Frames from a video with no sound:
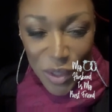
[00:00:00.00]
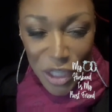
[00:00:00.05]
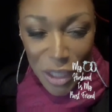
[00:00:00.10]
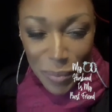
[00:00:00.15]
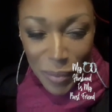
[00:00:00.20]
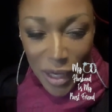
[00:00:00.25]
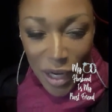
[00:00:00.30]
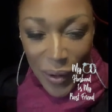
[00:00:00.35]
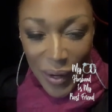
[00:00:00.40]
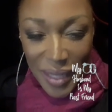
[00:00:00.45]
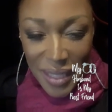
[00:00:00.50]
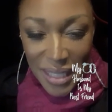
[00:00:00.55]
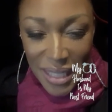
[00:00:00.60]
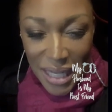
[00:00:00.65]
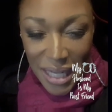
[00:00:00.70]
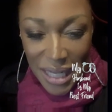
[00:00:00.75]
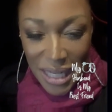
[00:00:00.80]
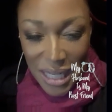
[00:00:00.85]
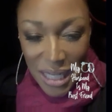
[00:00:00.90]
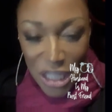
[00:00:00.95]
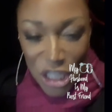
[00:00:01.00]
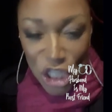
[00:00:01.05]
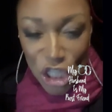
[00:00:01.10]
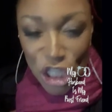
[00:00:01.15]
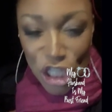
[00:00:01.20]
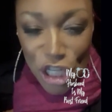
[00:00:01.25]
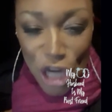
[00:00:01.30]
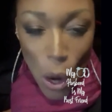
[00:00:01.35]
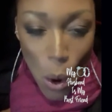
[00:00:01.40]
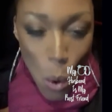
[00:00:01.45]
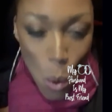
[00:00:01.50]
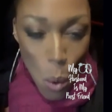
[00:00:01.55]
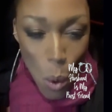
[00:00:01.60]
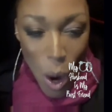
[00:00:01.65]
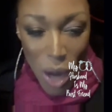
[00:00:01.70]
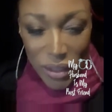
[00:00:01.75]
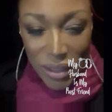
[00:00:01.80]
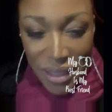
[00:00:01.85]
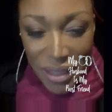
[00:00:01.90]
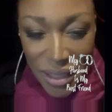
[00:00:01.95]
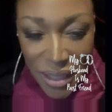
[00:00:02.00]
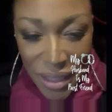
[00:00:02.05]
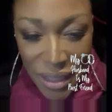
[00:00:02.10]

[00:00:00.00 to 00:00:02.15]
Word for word: wishing me a great show.